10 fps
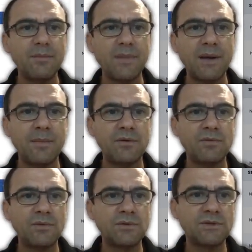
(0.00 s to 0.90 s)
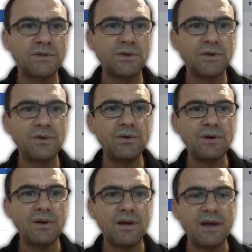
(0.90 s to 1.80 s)
payment rule 2,
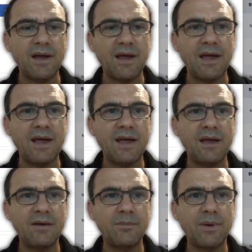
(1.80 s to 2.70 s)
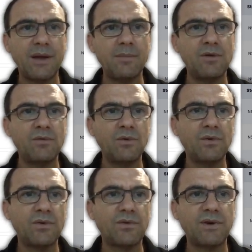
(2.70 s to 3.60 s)
and payment rule
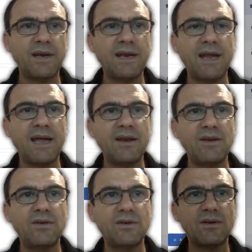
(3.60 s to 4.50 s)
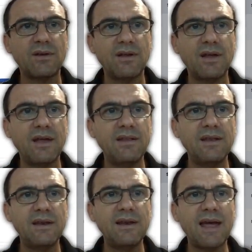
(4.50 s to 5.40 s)
3. And in
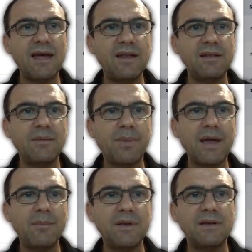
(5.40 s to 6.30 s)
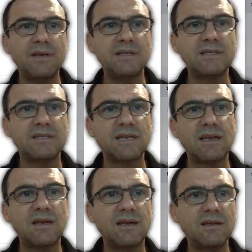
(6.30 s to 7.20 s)
the payment
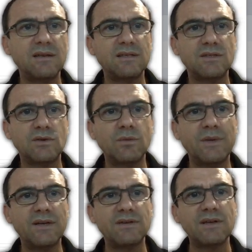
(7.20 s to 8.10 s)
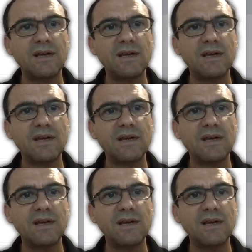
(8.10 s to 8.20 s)
installment